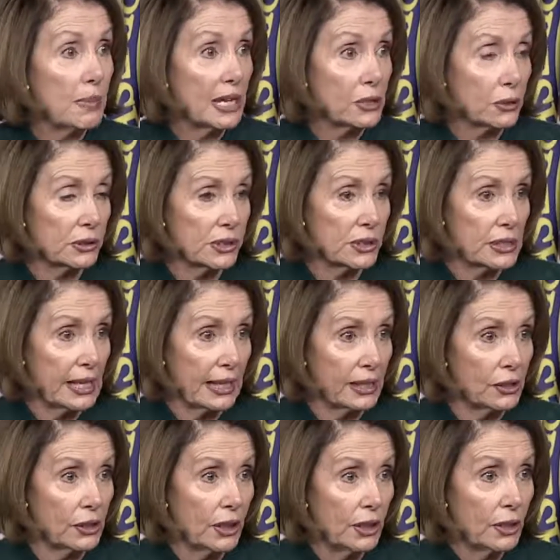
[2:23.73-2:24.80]
mental
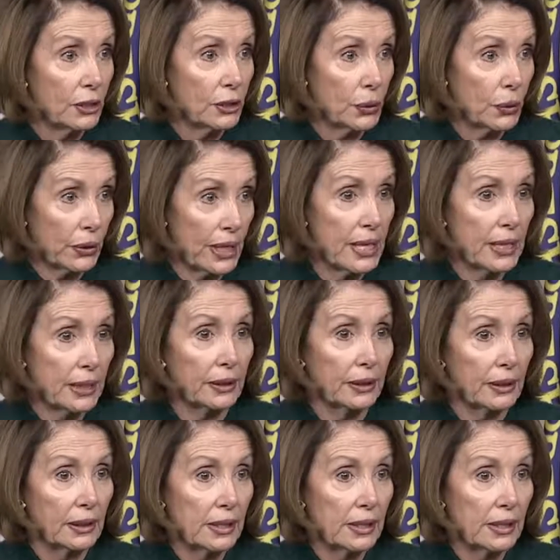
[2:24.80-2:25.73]
state you're in.